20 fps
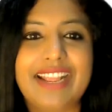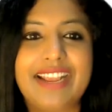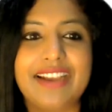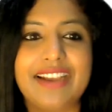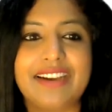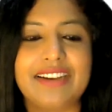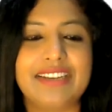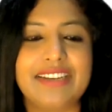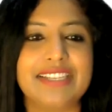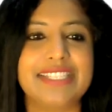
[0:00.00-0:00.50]

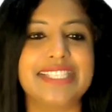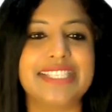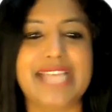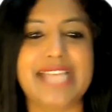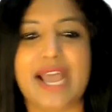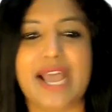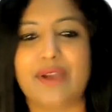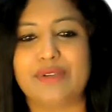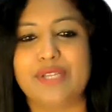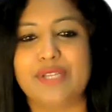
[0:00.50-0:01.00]
g
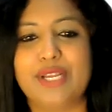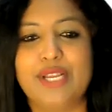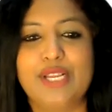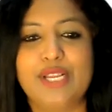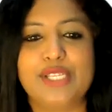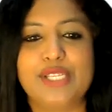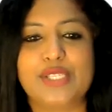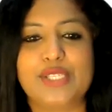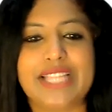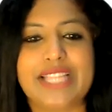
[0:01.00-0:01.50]
sound.
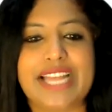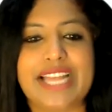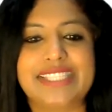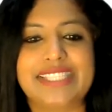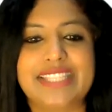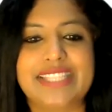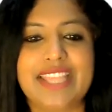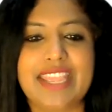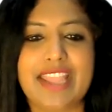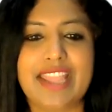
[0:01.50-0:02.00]
So
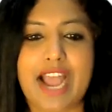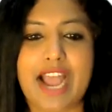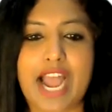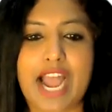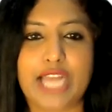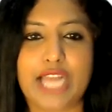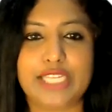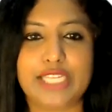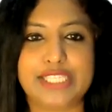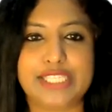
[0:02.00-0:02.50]
that's the
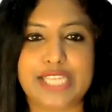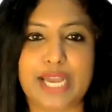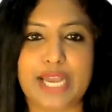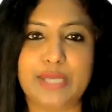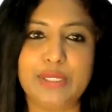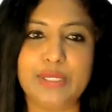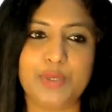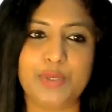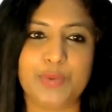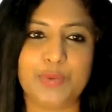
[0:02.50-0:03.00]
hard
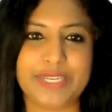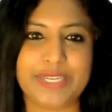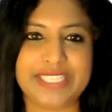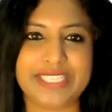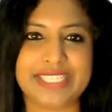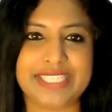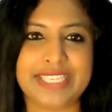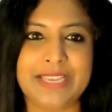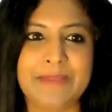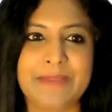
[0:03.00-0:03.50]
sound
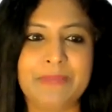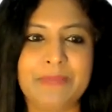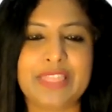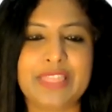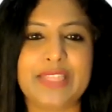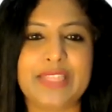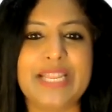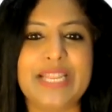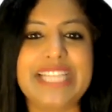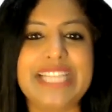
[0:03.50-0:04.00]
words.
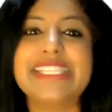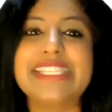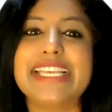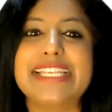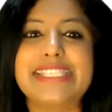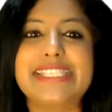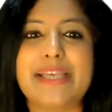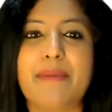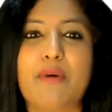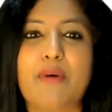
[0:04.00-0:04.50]
Now let's
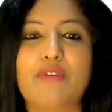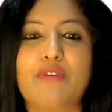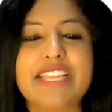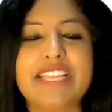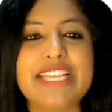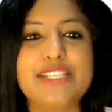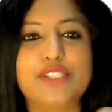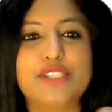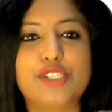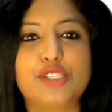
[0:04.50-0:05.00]
see some of
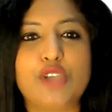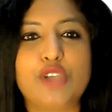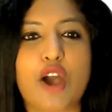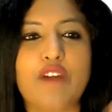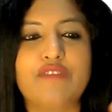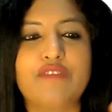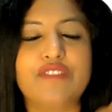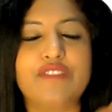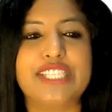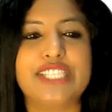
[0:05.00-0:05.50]
these
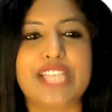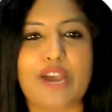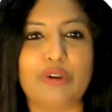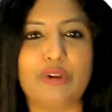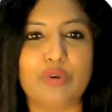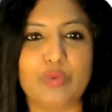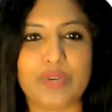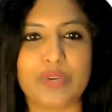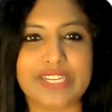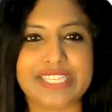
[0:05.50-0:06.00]
soft
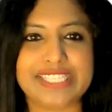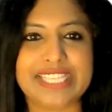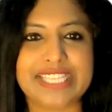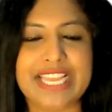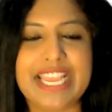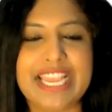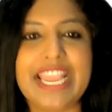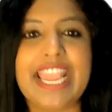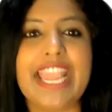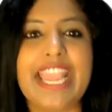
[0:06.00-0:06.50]
sound words.
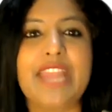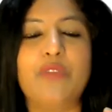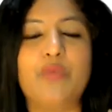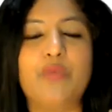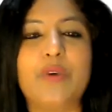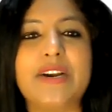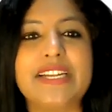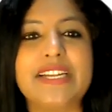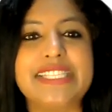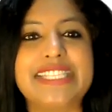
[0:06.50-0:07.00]
In
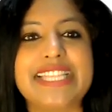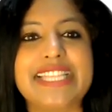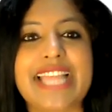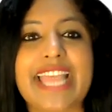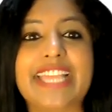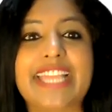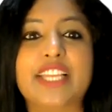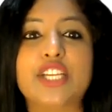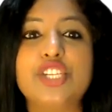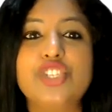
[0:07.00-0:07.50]
words
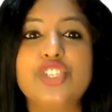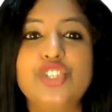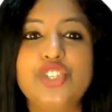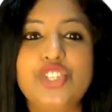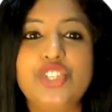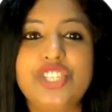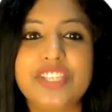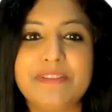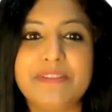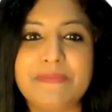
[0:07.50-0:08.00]
like
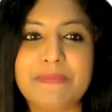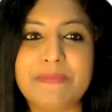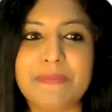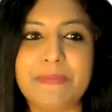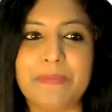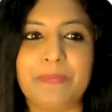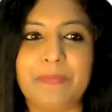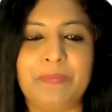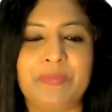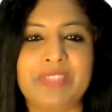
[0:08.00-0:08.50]

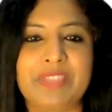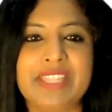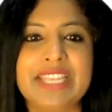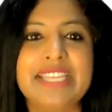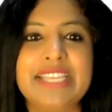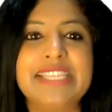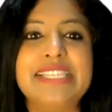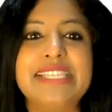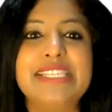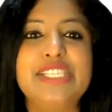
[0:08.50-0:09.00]
gym,
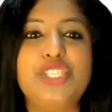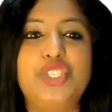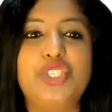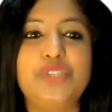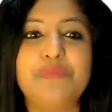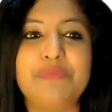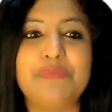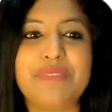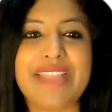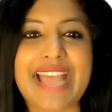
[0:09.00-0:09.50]

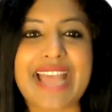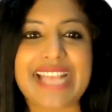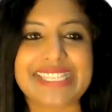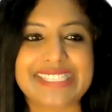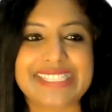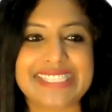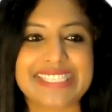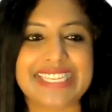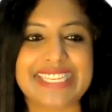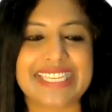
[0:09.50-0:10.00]

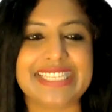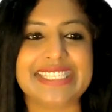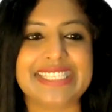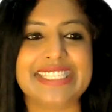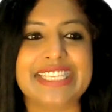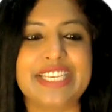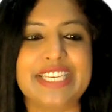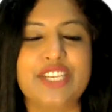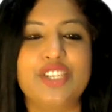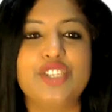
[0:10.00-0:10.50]

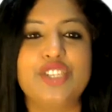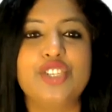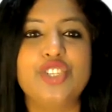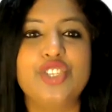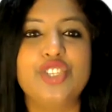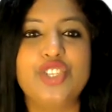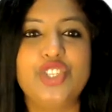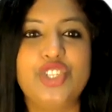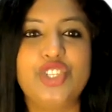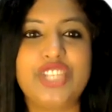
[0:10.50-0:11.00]
gymnastics,
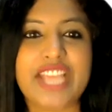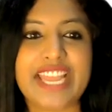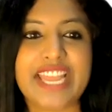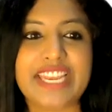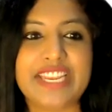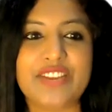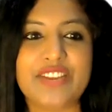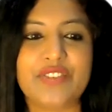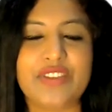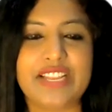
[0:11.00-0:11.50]

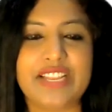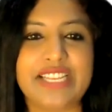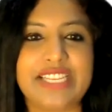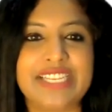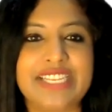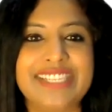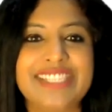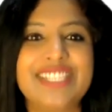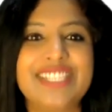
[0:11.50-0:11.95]
general,